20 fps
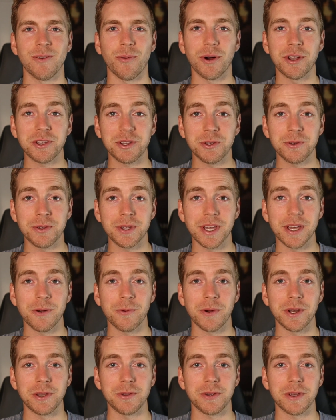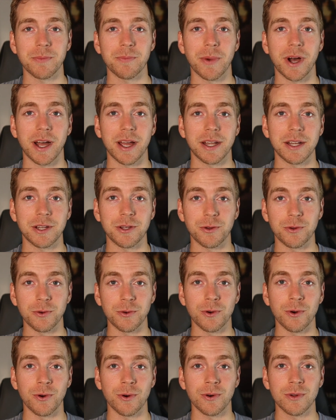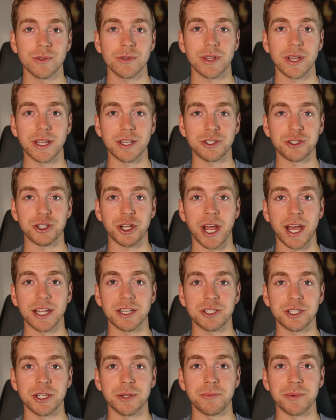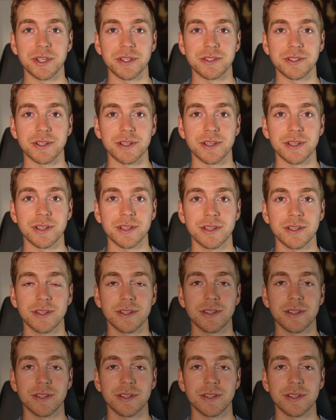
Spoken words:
What do you get when you combine Google and ChatGPT?